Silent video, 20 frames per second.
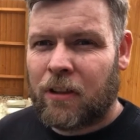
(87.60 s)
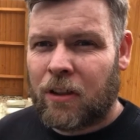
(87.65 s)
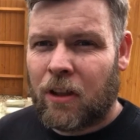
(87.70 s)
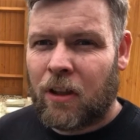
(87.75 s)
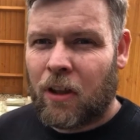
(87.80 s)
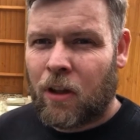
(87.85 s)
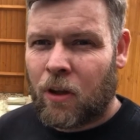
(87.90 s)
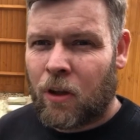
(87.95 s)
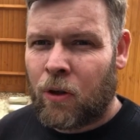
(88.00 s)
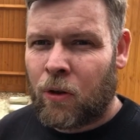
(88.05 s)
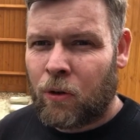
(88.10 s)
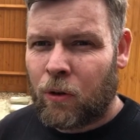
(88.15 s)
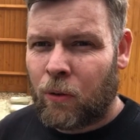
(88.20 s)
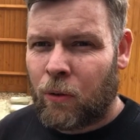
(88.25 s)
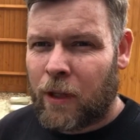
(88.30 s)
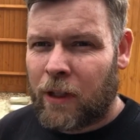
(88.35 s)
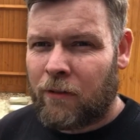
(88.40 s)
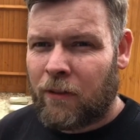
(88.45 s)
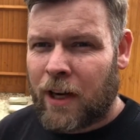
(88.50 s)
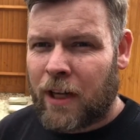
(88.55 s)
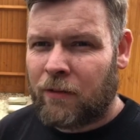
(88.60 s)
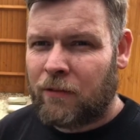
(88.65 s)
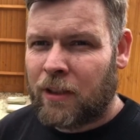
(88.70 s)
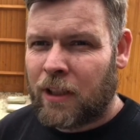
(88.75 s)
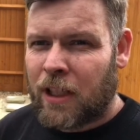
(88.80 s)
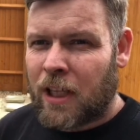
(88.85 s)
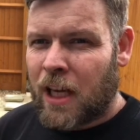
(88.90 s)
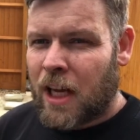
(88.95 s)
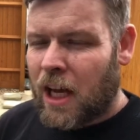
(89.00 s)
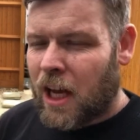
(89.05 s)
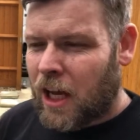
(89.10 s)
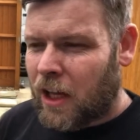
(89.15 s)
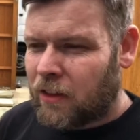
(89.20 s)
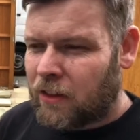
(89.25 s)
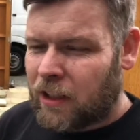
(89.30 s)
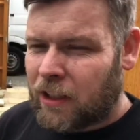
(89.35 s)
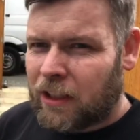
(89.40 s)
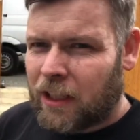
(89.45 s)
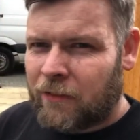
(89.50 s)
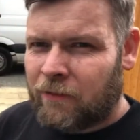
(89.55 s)
all the way round and
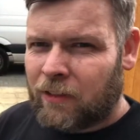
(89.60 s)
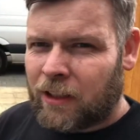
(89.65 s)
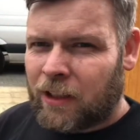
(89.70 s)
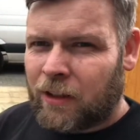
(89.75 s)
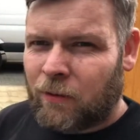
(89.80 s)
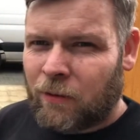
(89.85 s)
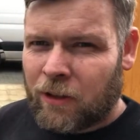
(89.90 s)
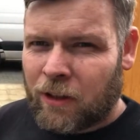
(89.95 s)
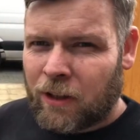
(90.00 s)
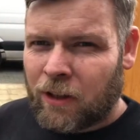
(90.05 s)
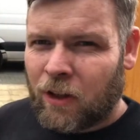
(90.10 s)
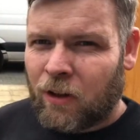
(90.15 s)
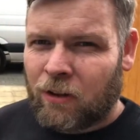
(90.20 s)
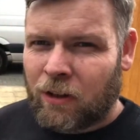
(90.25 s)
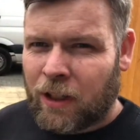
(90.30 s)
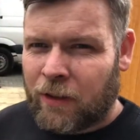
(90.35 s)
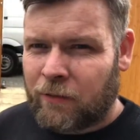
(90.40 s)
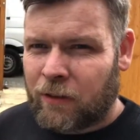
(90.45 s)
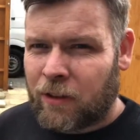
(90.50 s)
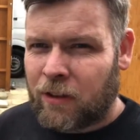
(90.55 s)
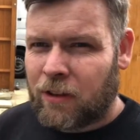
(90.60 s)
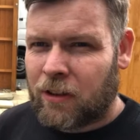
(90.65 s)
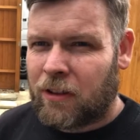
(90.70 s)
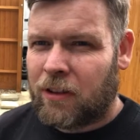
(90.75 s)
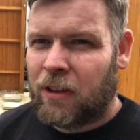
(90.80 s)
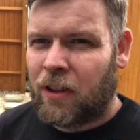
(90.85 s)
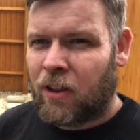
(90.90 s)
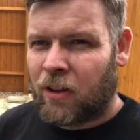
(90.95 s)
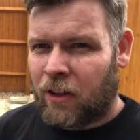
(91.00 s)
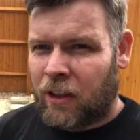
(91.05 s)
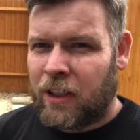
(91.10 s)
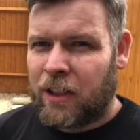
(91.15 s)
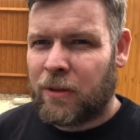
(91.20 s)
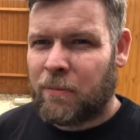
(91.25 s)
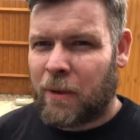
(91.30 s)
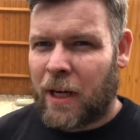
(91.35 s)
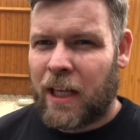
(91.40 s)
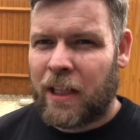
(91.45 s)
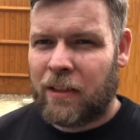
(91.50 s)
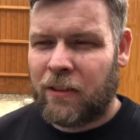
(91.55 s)
then levelling it with the long level on each
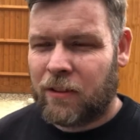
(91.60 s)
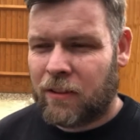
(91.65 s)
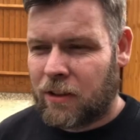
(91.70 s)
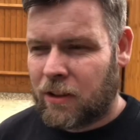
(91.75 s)
pile,